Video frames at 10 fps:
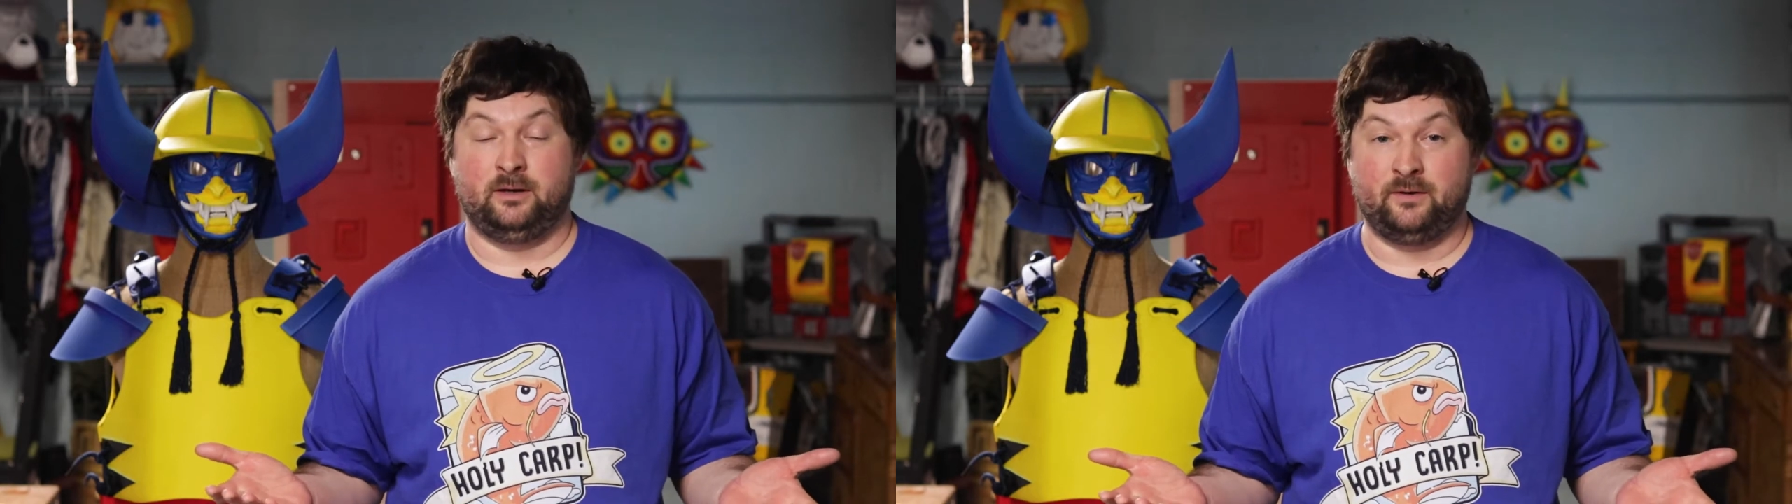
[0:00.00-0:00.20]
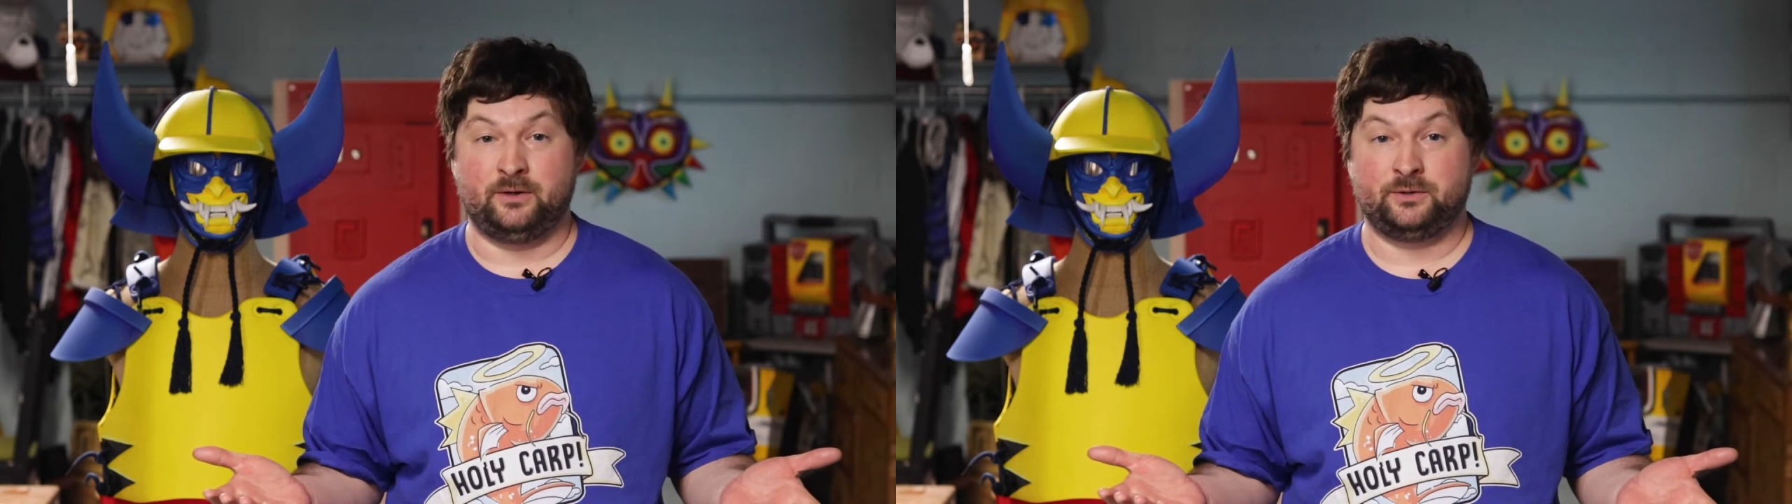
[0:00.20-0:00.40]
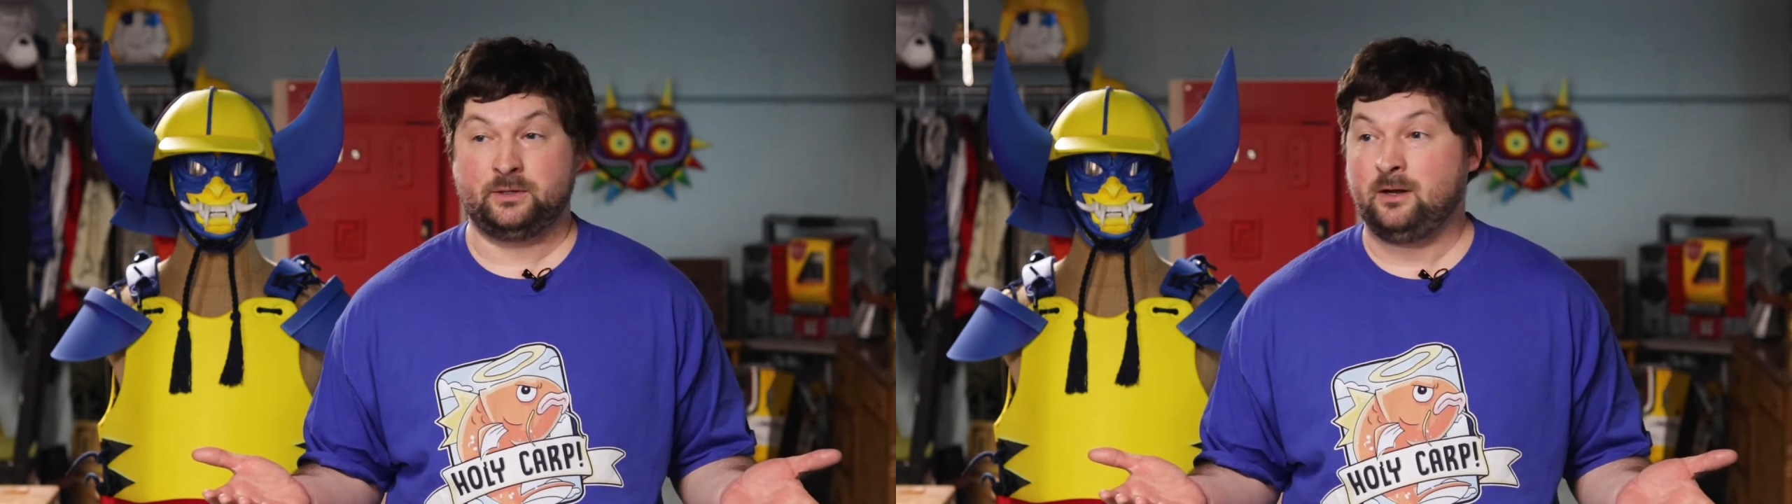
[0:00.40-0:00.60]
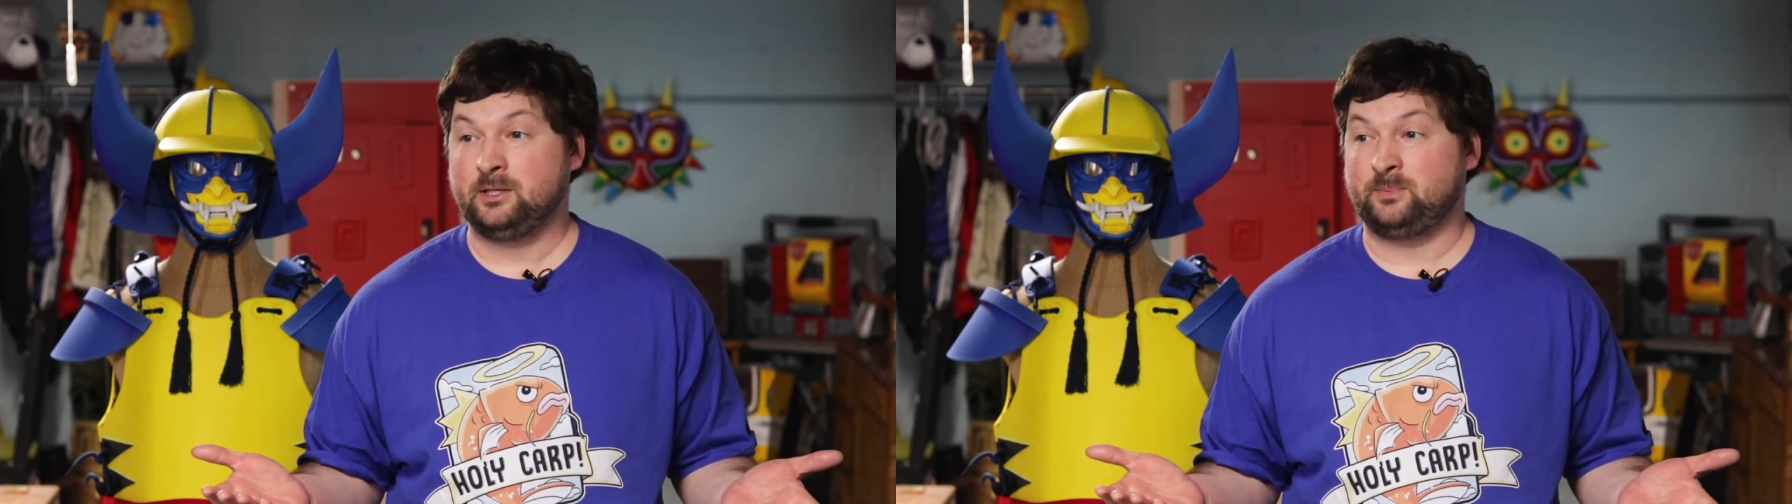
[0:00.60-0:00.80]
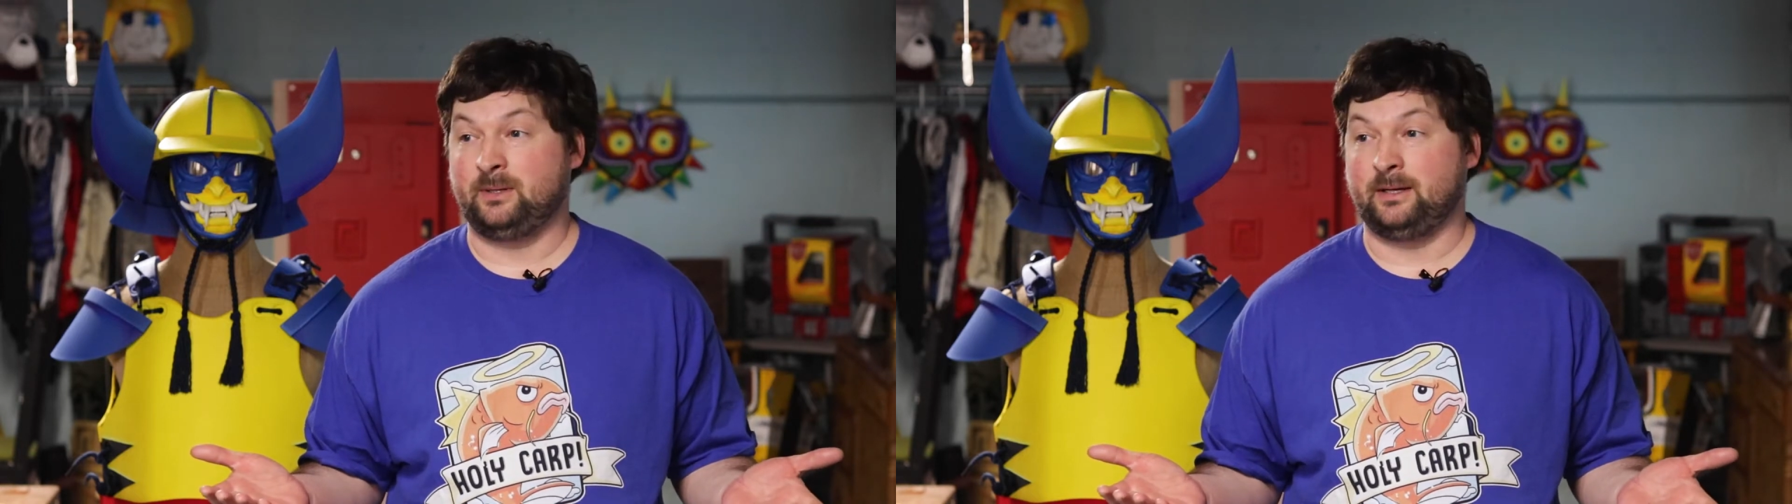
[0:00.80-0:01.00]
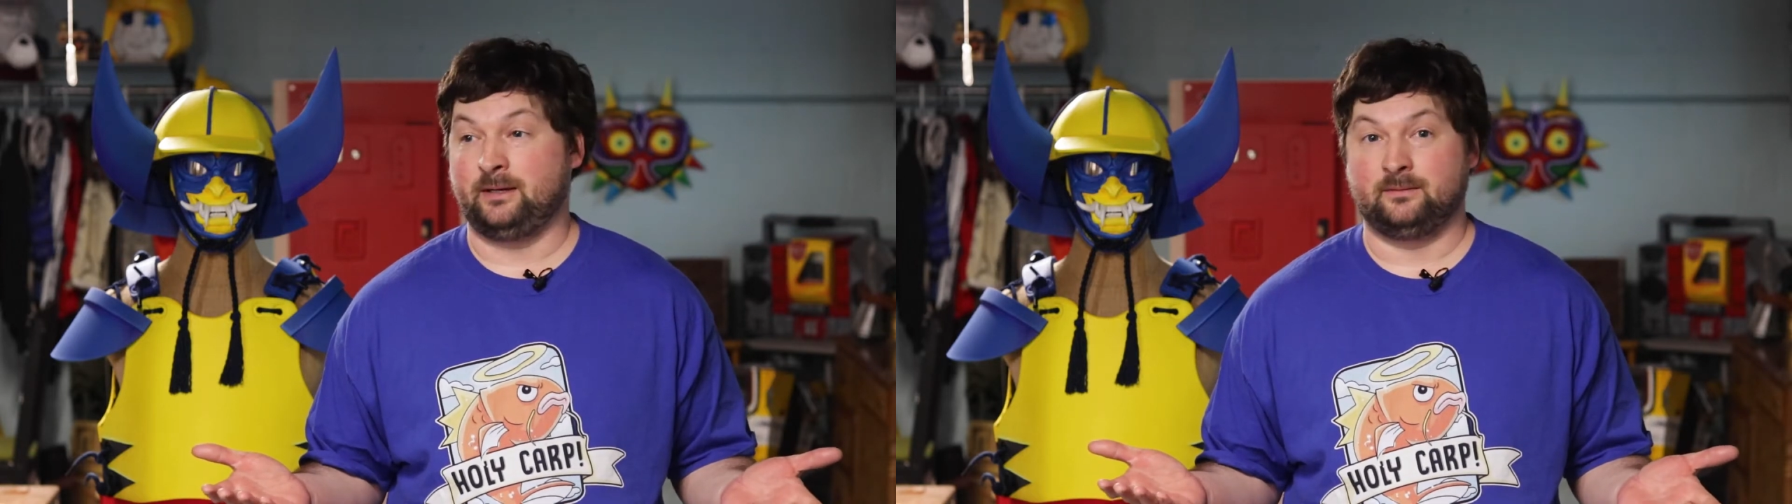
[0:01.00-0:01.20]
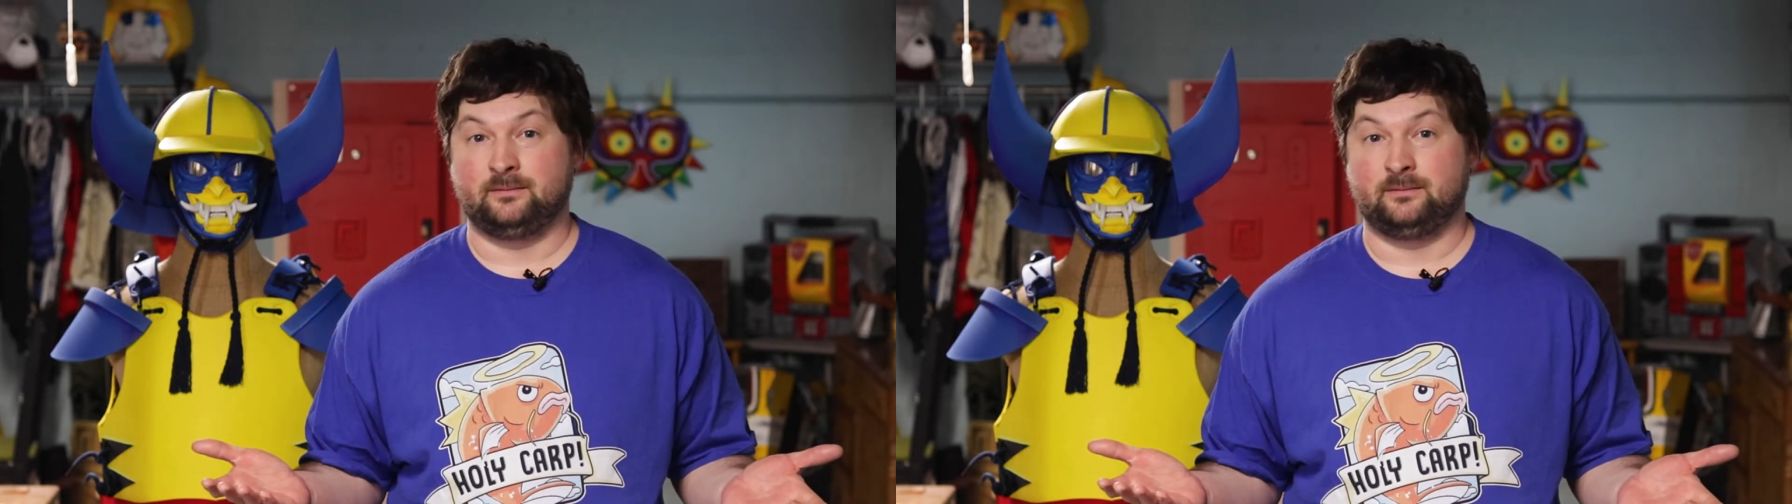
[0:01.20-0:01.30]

Avengers cosplay